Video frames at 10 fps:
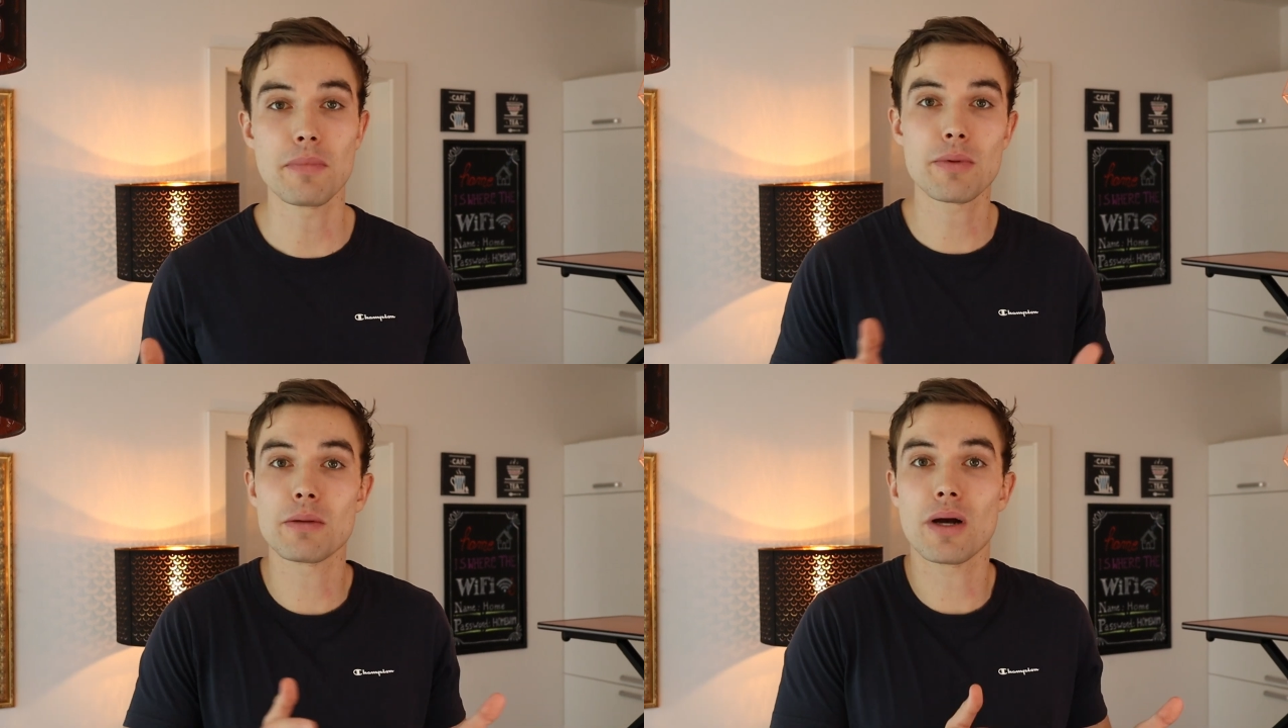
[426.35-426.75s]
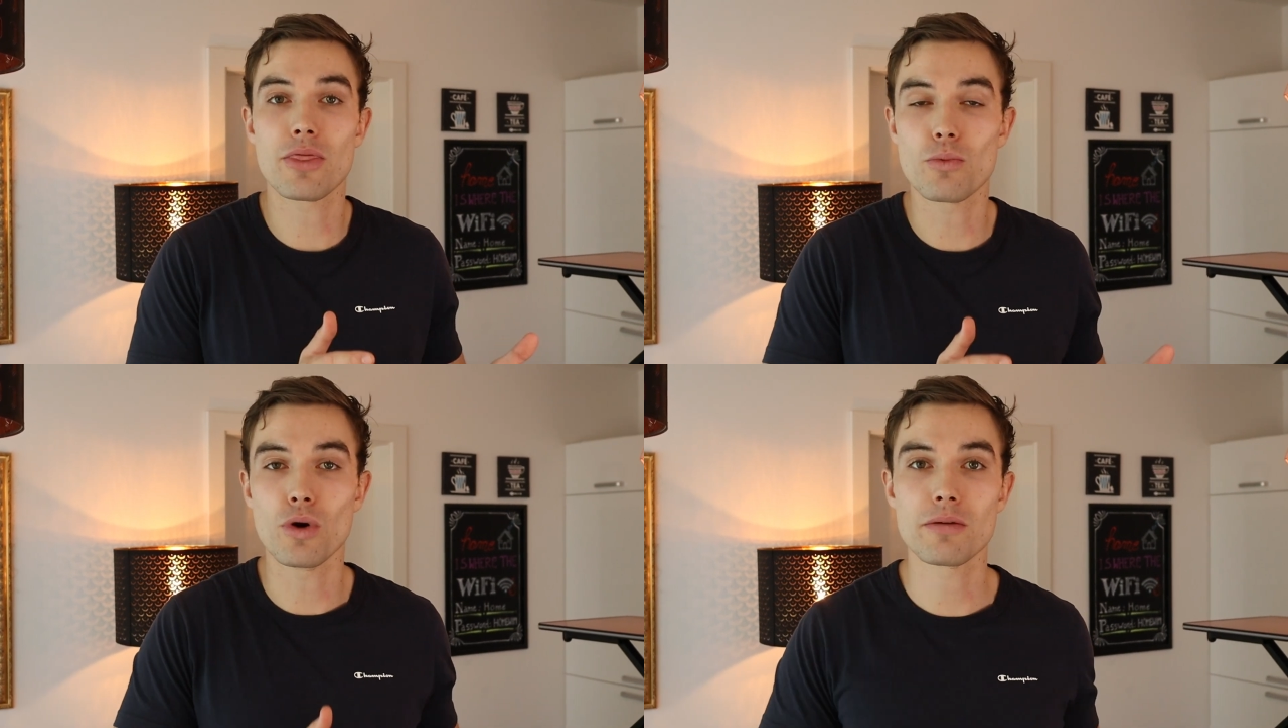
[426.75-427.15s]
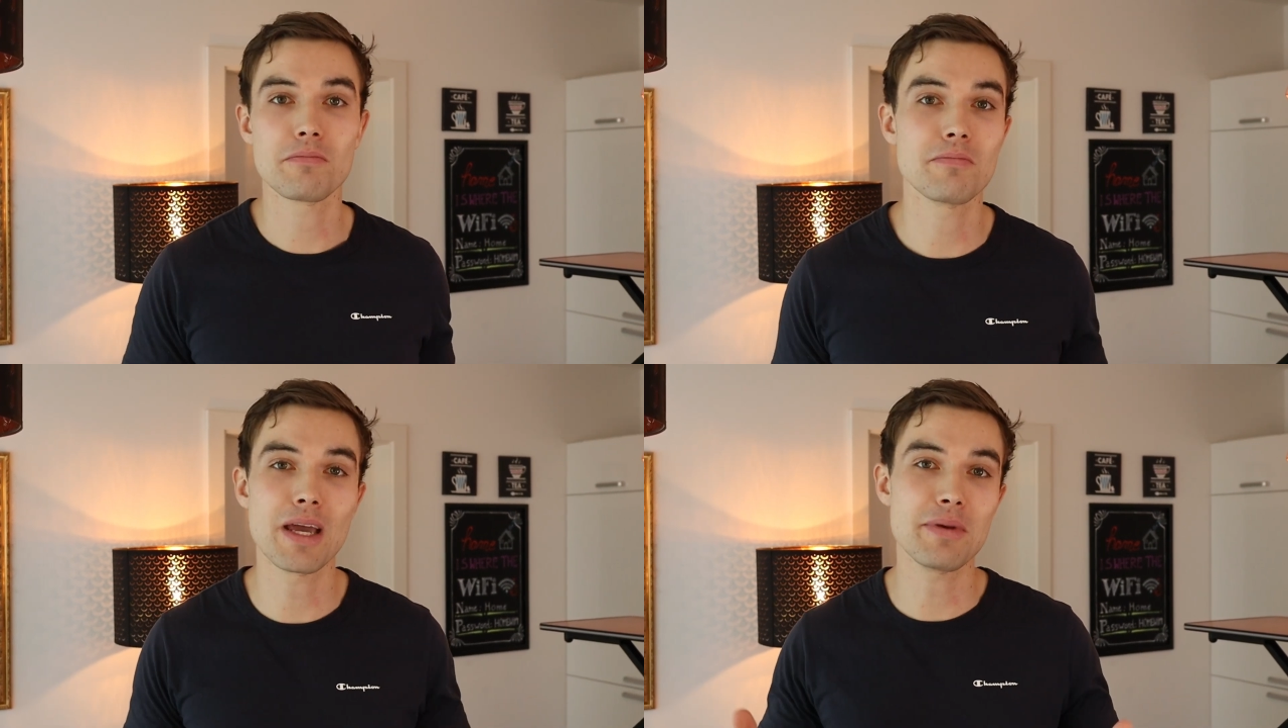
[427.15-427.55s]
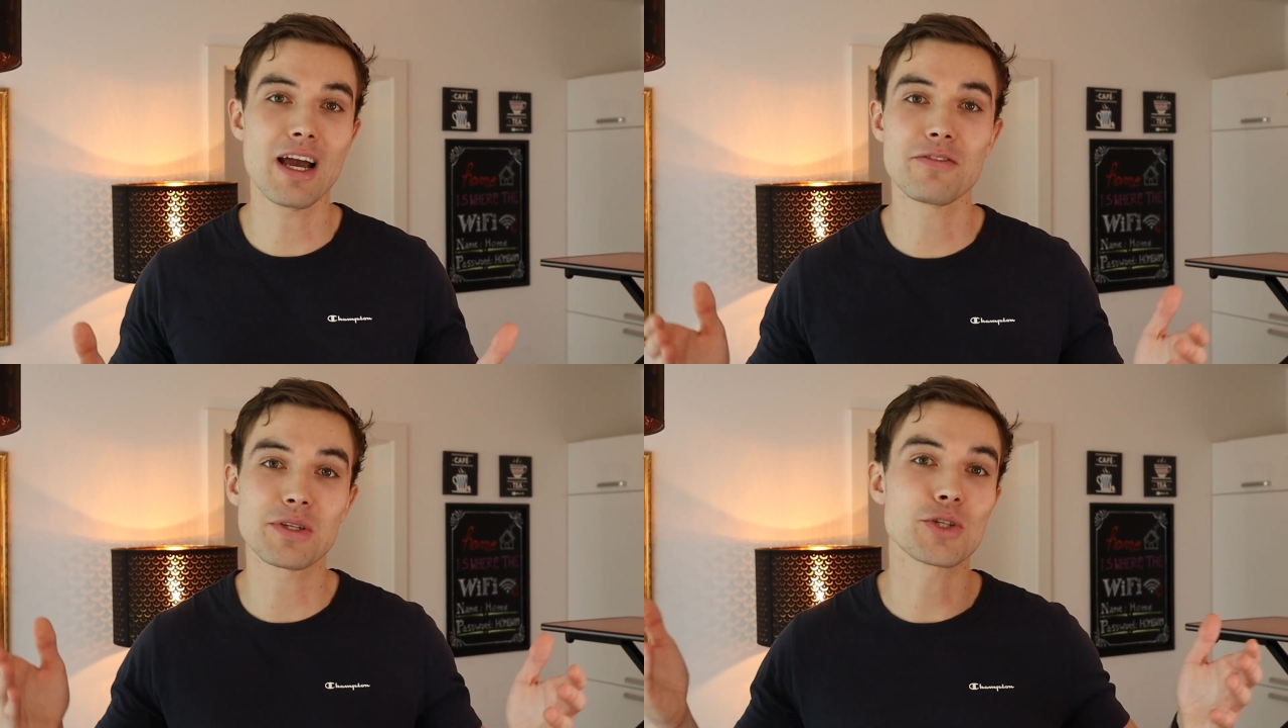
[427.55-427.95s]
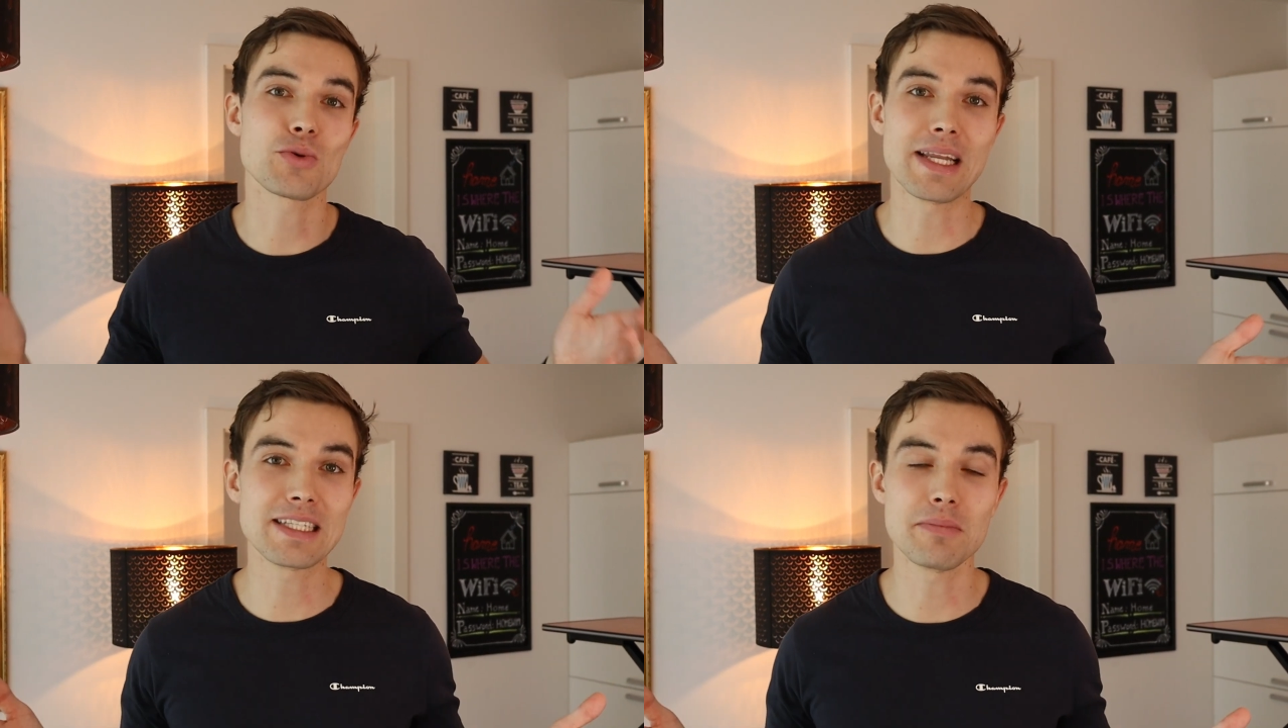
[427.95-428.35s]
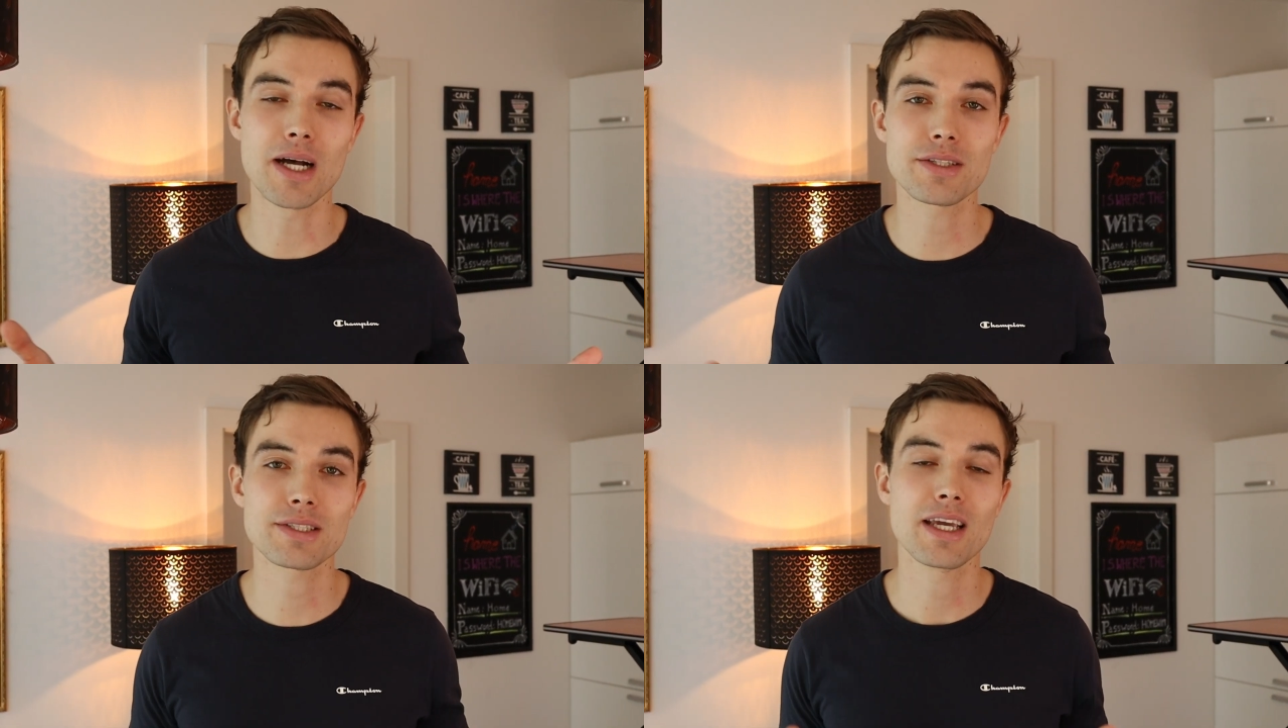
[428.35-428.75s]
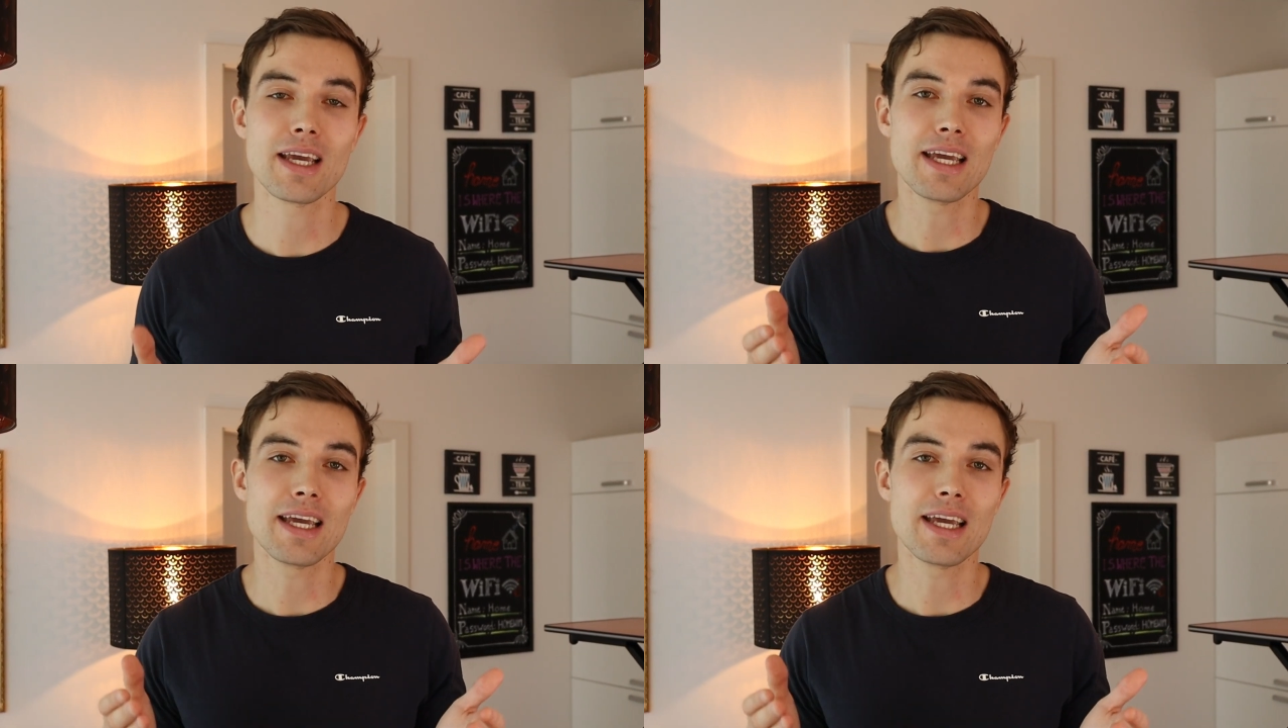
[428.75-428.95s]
maybe in month 1, maybe after 20 months.